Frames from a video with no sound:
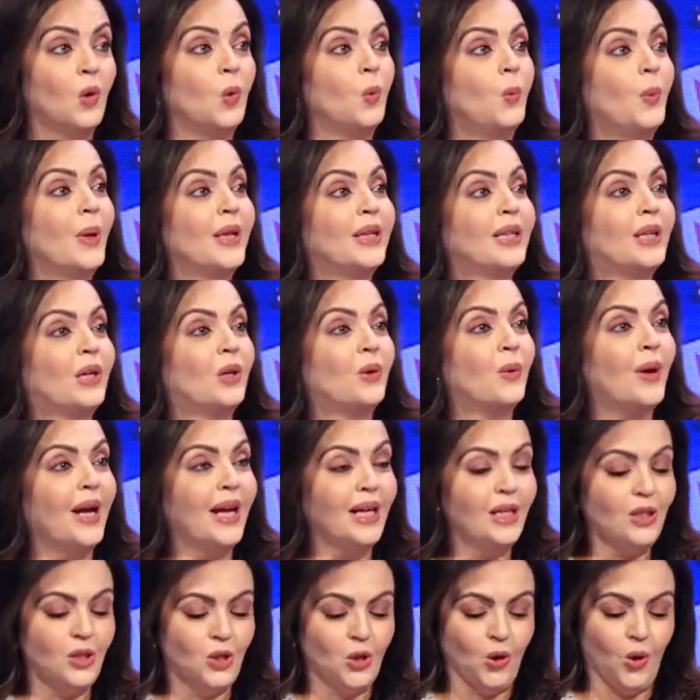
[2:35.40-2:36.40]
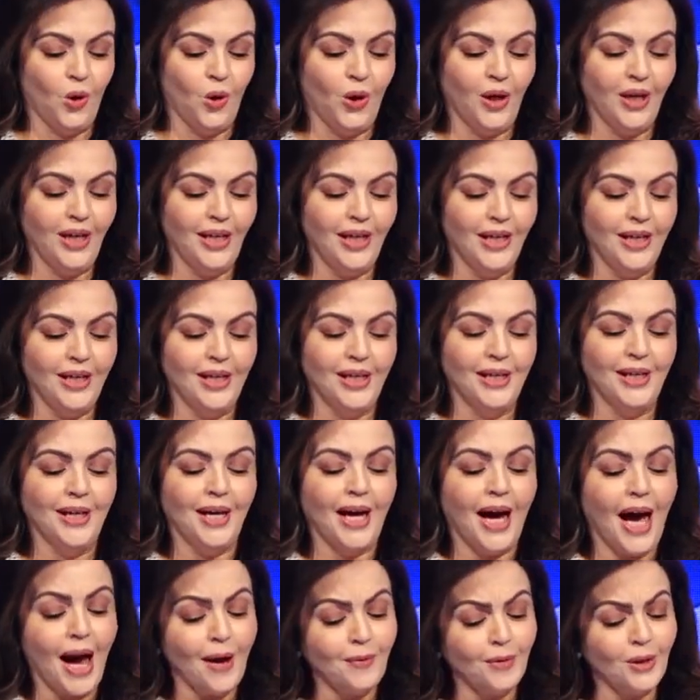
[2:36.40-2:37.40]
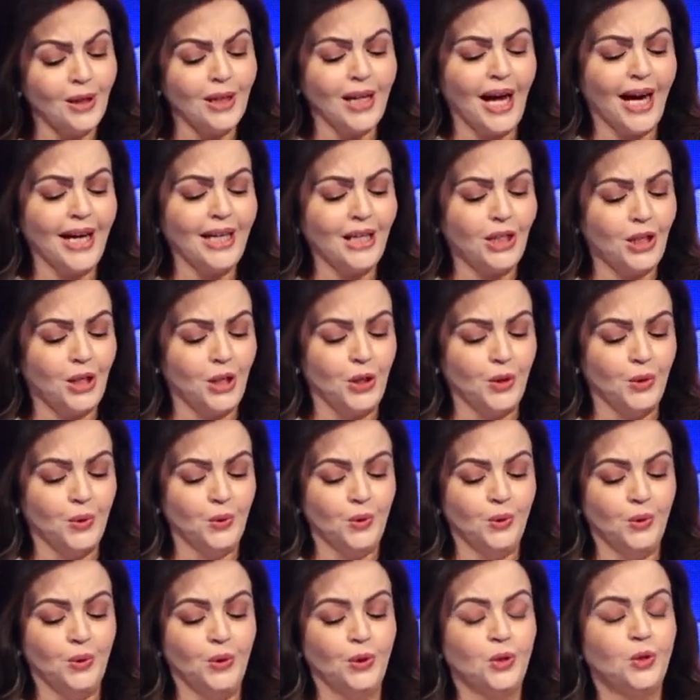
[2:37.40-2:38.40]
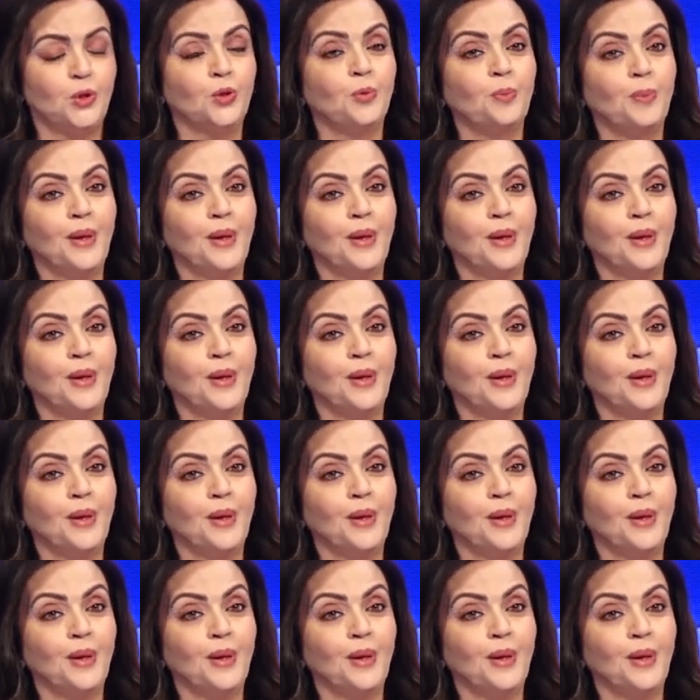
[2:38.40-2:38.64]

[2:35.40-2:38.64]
With great joy, I would like you to